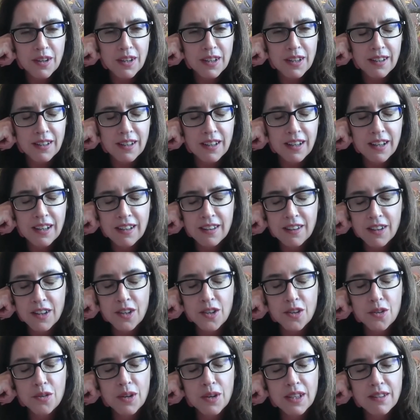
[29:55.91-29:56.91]
and
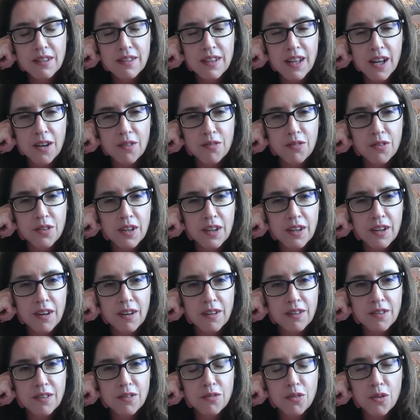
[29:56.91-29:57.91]
the US now for the
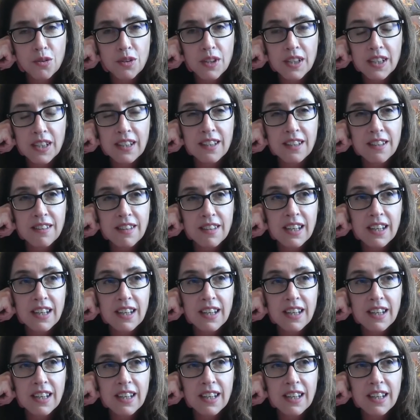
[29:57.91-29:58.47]
last 14 years.